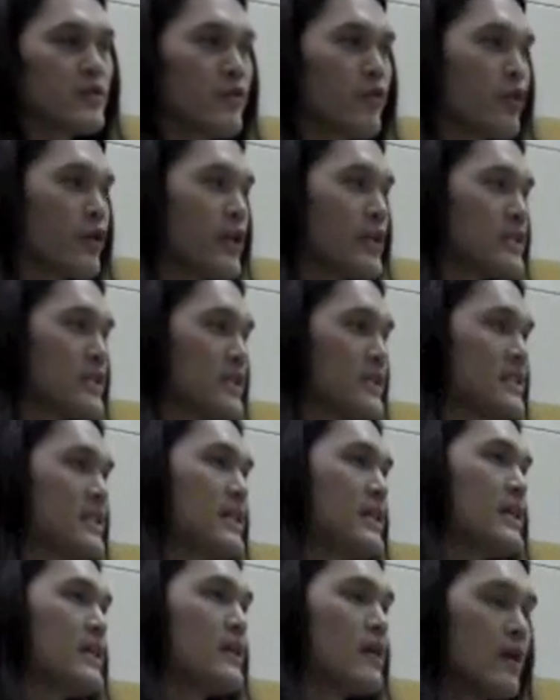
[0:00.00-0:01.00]
If we're going to
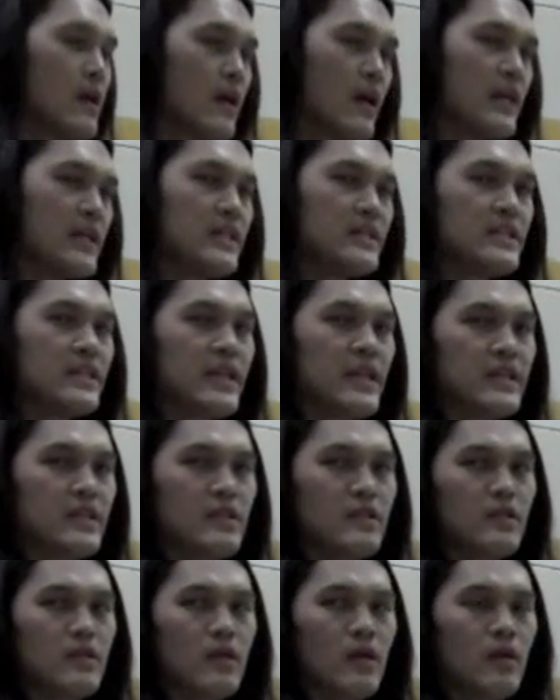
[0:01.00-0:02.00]
succeed, I need to
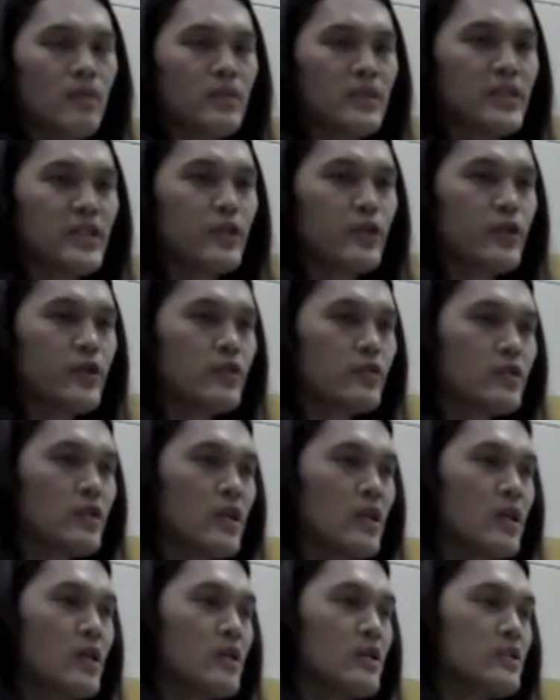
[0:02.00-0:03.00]
get materials.
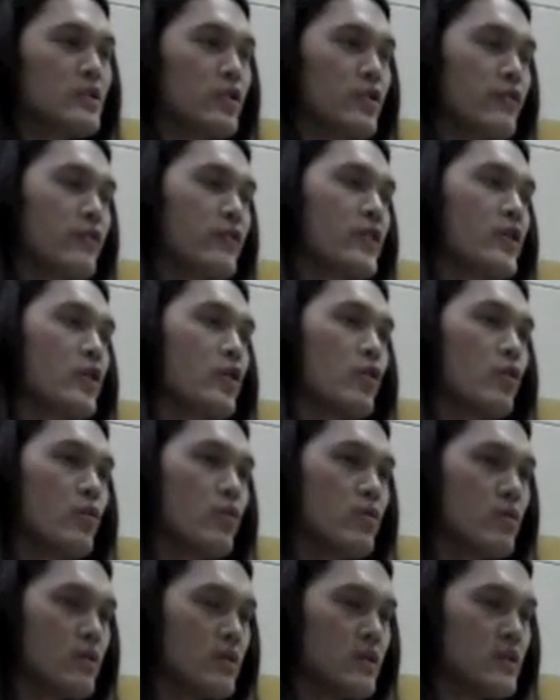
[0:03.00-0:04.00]
So even
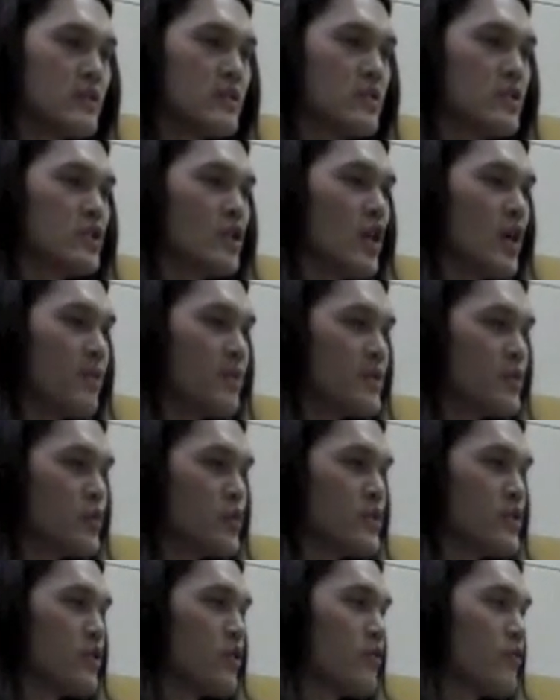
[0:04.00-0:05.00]
though this job is
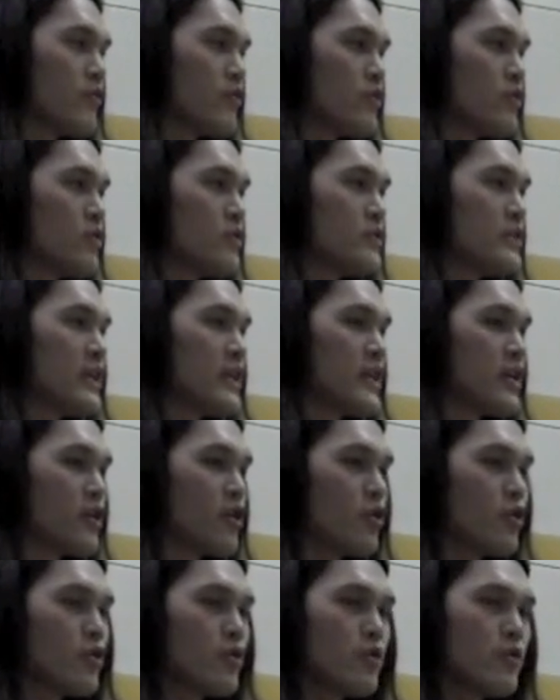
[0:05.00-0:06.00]
reserved for lieutenant
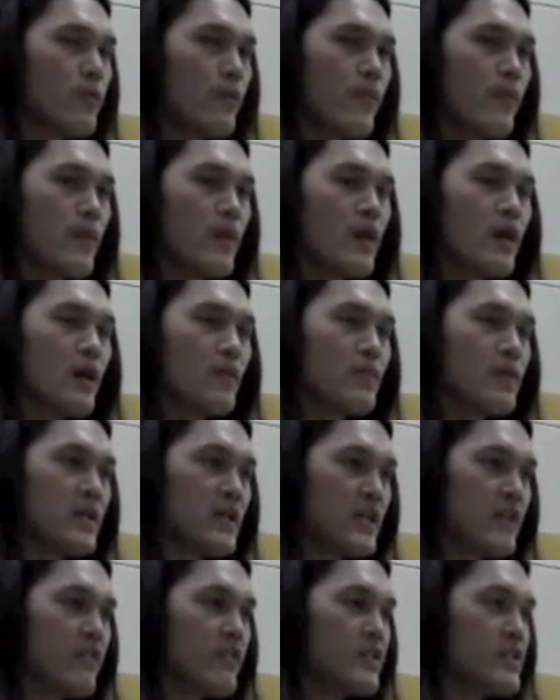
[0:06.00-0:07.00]
colonel, I'm
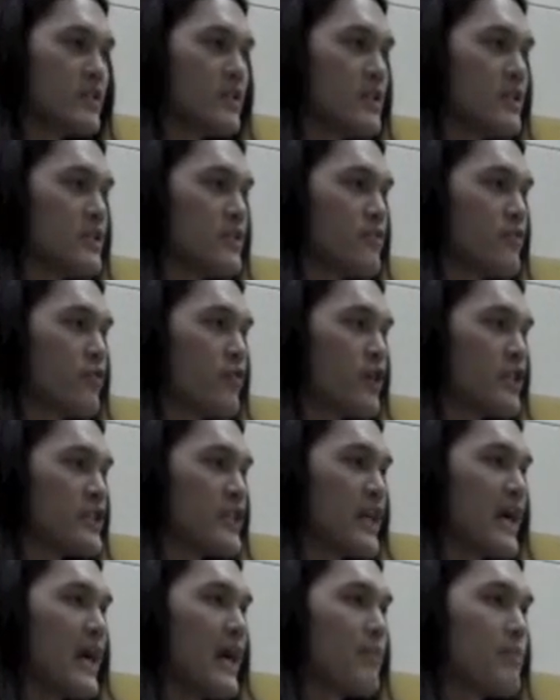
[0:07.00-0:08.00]
going to give it to this
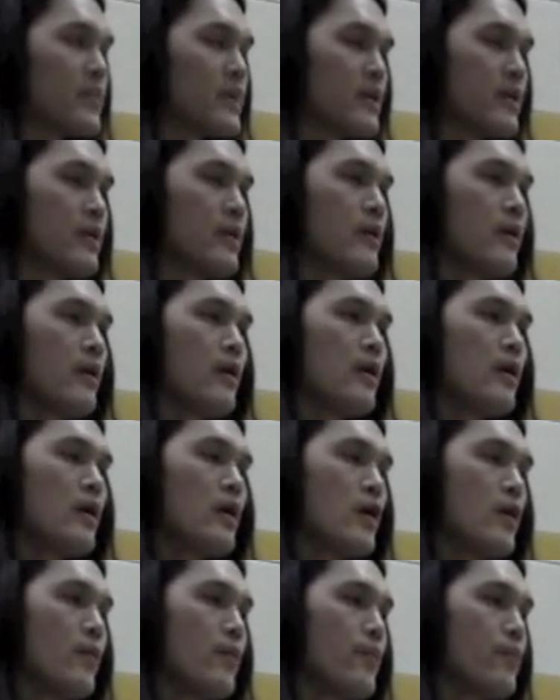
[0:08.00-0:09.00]
fresh captain,
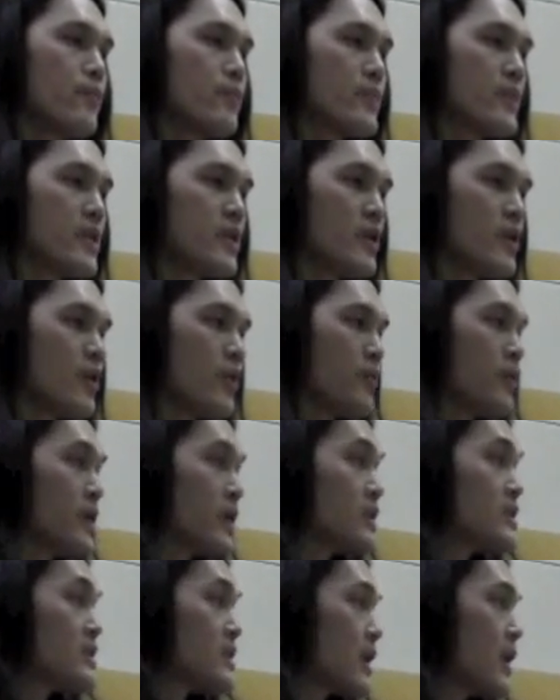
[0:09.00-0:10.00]

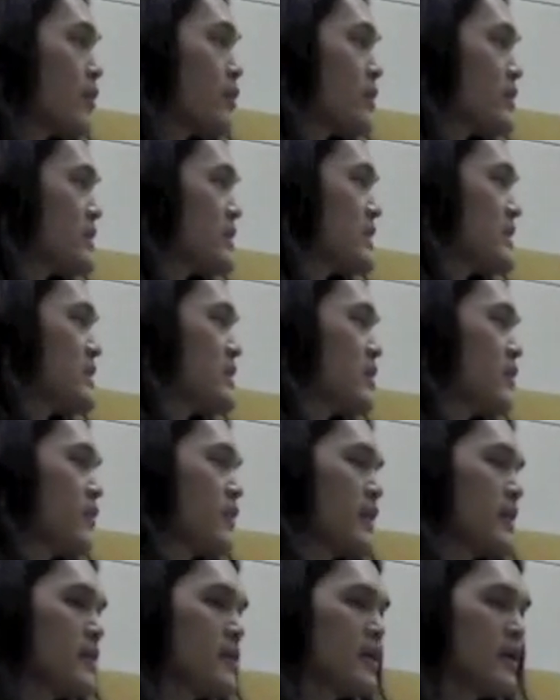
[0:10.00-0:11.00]
because I want to see
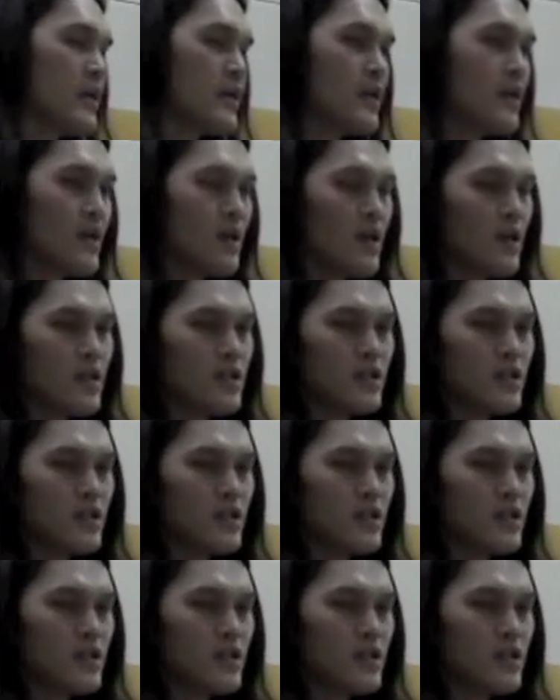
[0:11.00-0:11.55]
stuff get done.